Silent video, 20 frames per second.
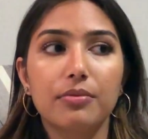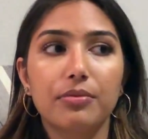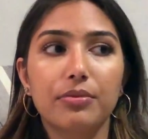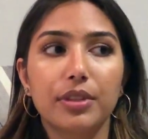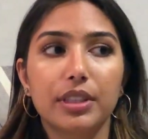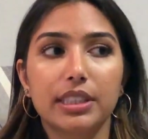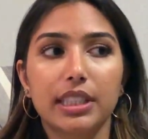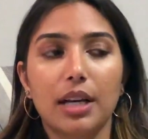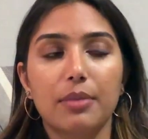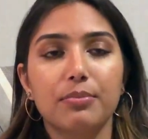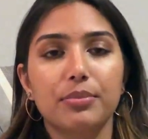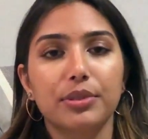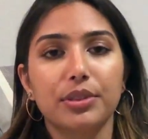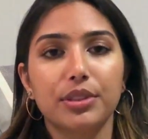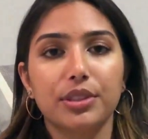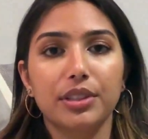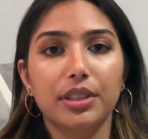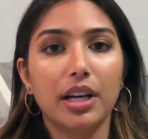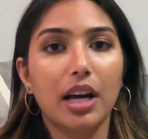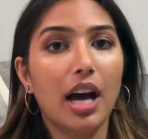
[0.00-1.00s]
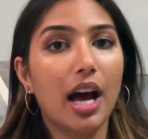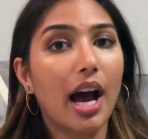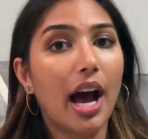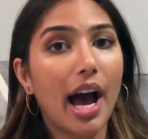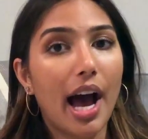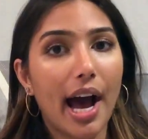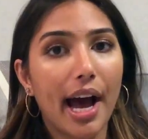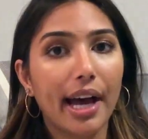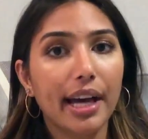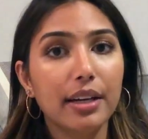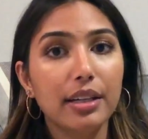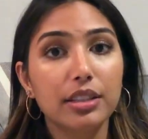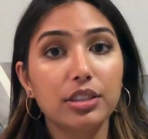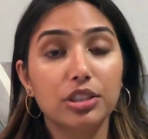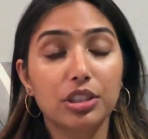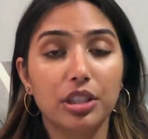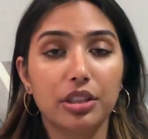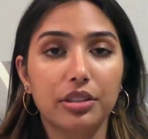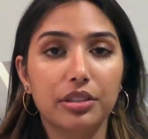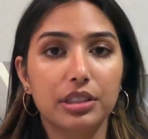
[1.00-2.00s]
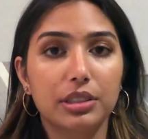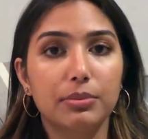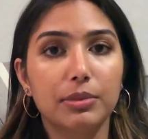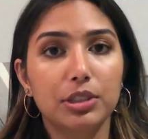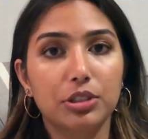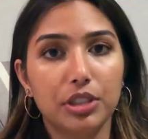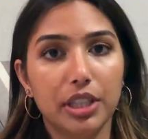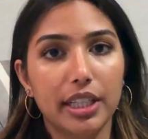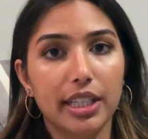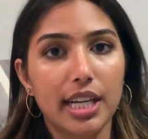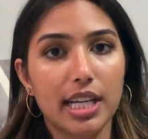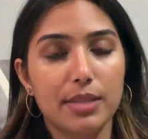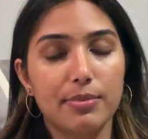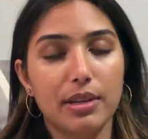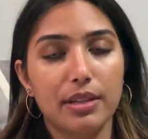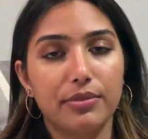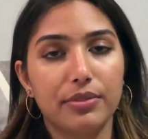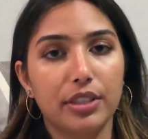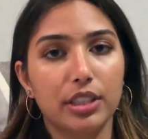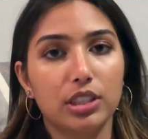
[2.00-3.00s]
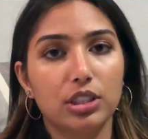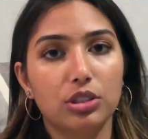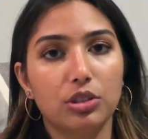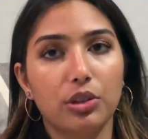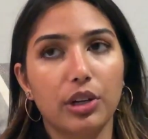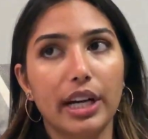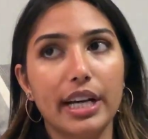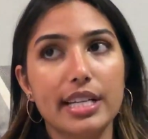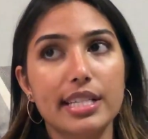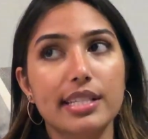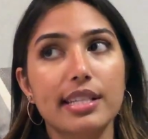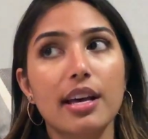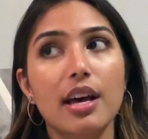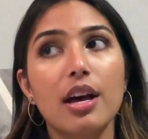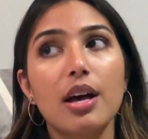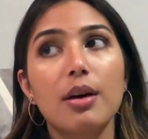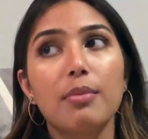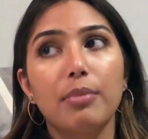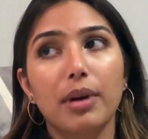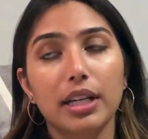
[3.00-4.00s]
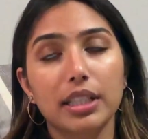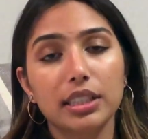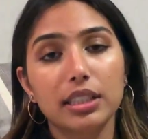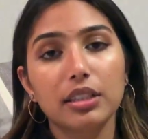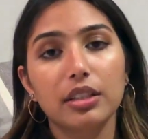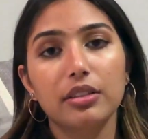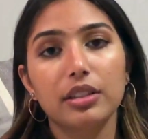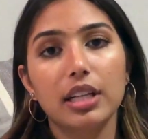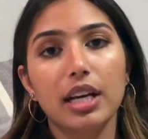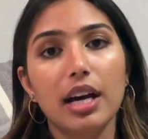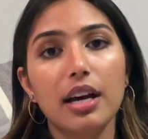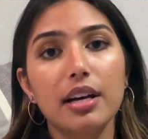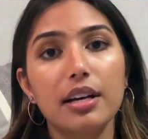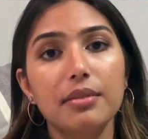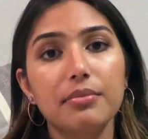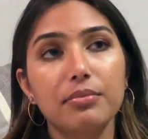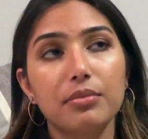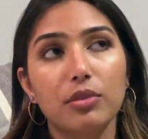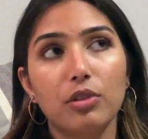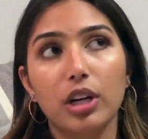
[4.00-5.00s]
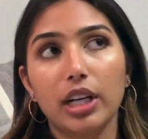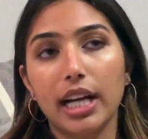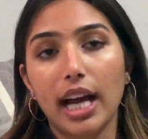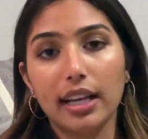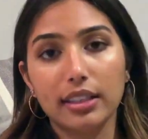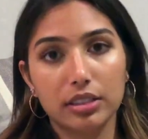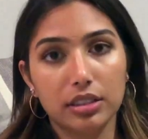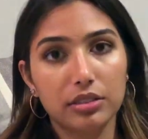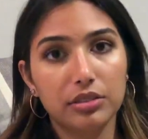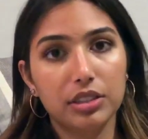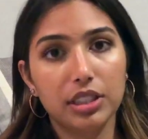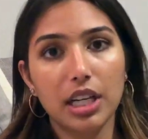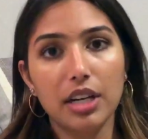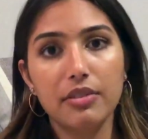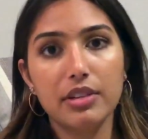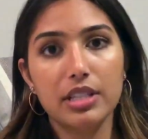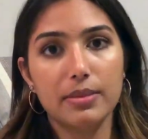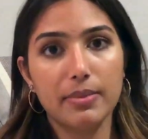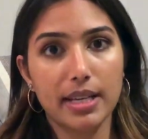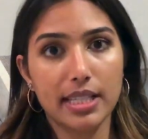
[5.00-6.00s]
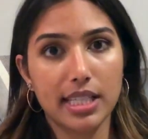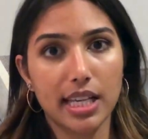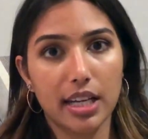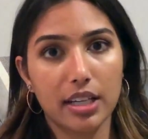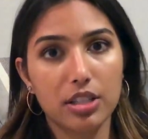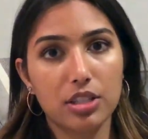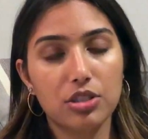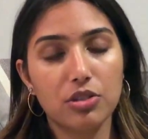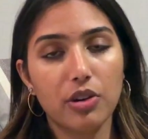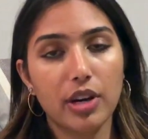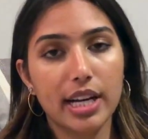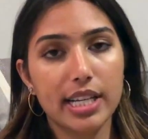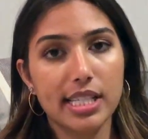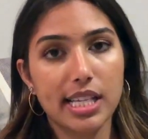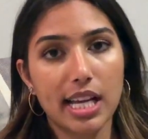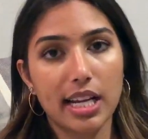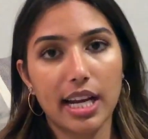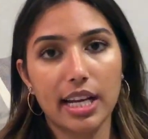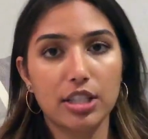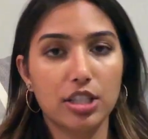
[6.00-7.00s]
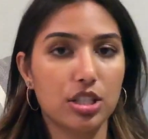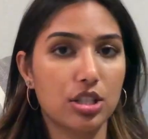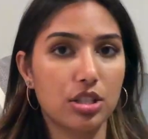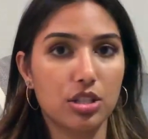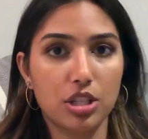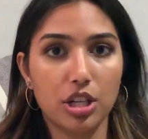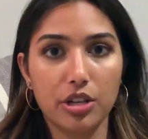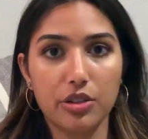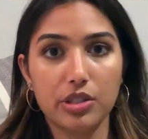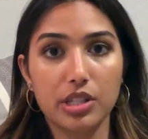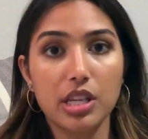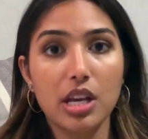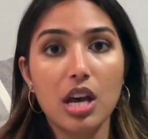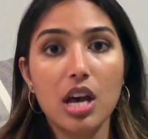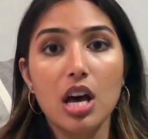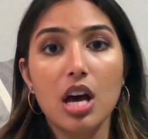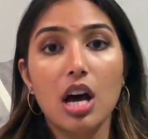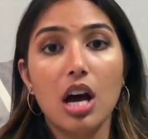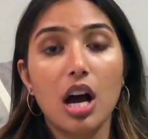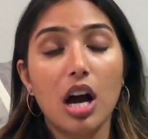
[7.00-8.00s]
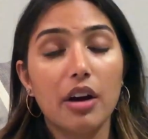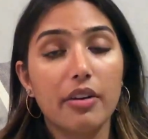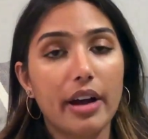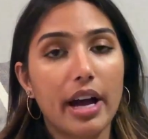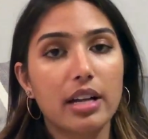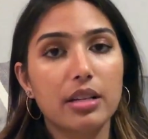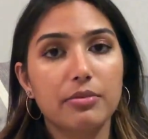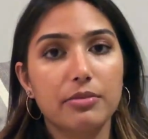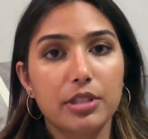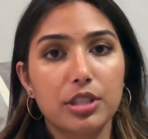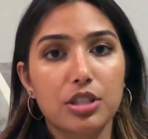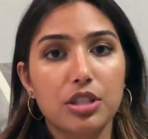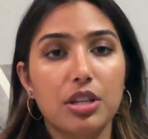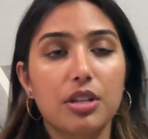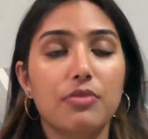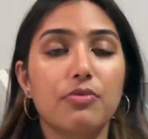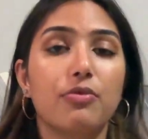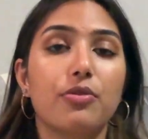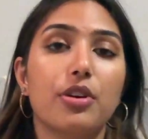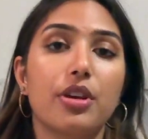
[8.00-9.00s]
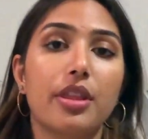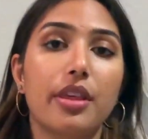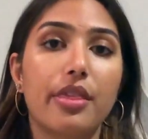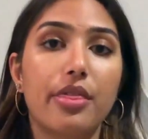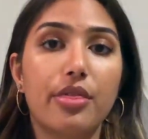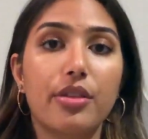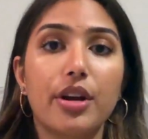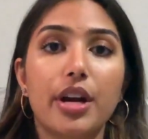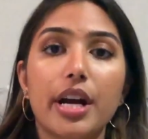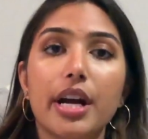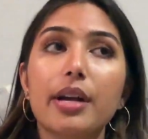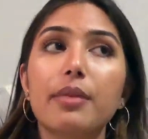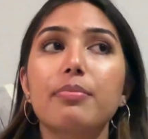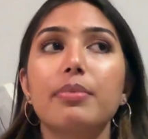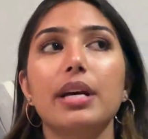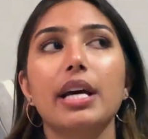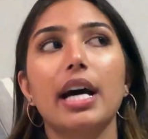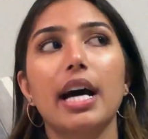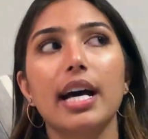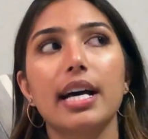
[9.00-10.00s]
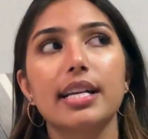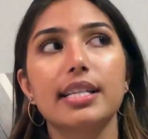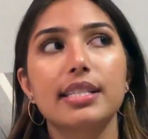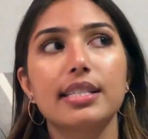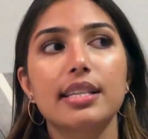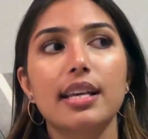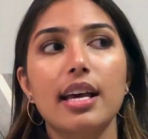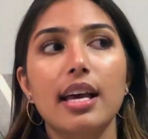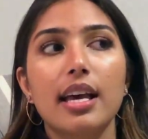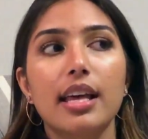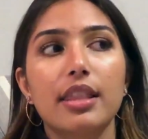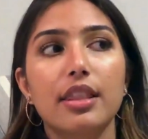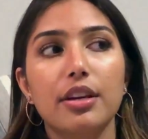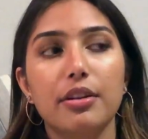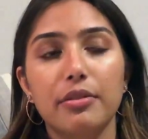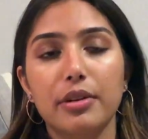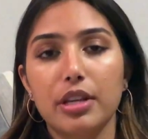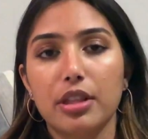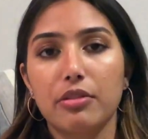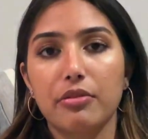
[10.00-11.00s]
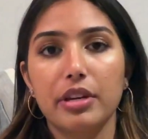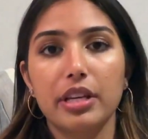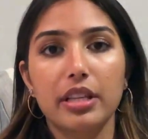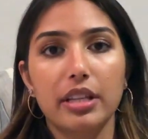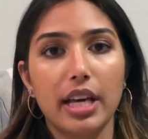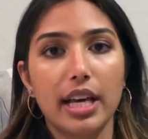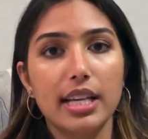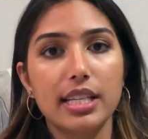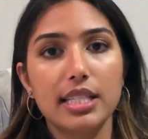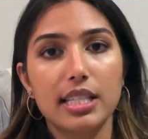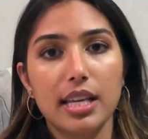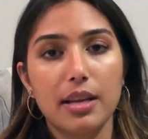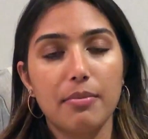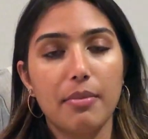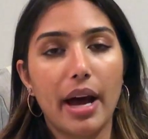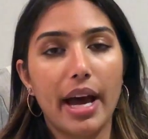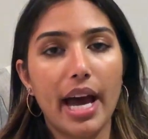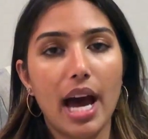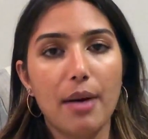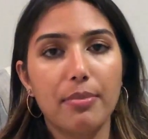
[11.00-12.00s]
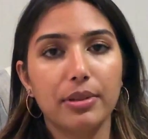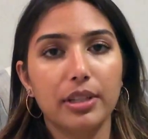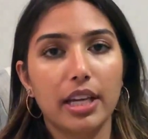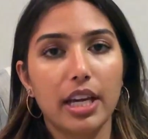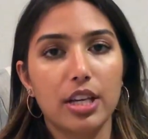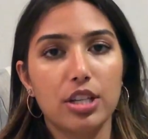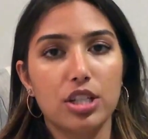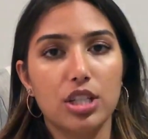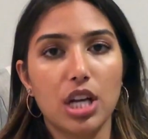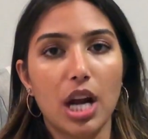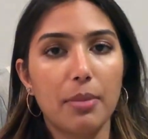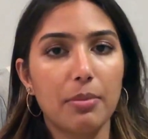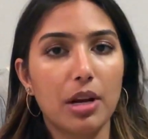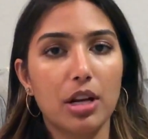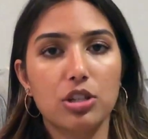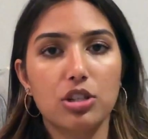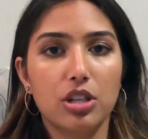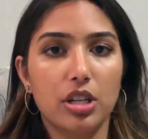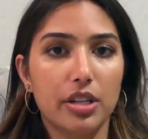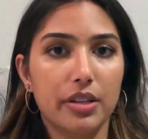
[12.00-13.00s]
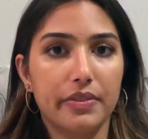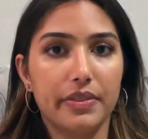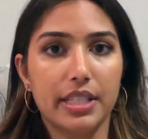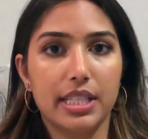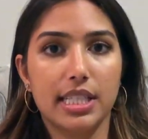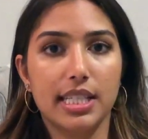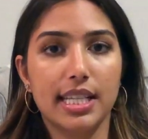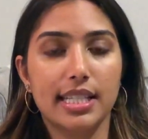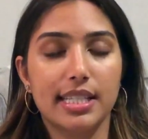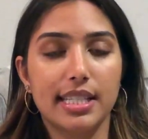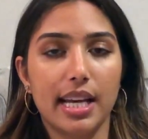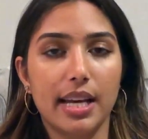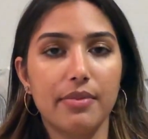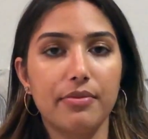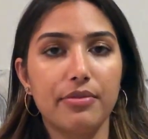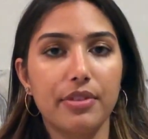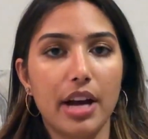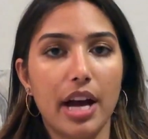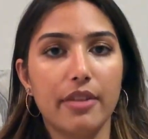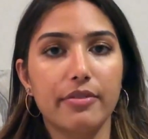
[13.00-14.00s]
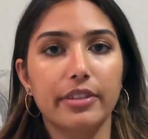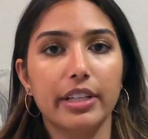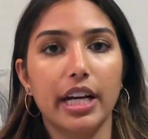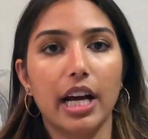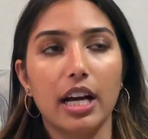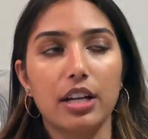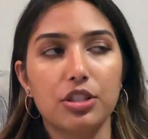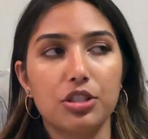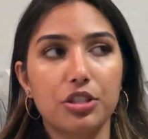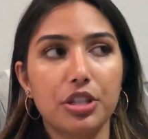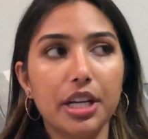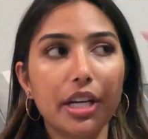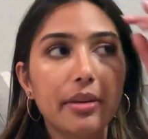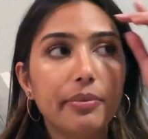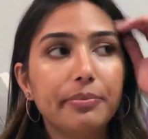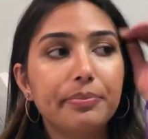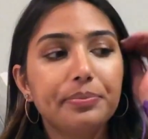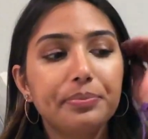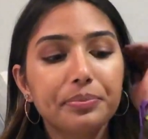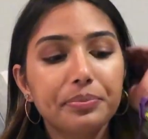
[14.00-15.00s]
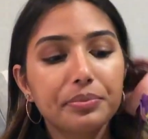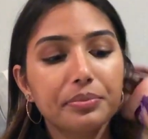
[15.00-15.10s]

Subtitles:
For example, I chose Madrid as my first choice. Barcelona or Catalonia was my second choice, and I just chose a random region for the third because there were 3 lists in my application. I'm not sure if it's the same for every country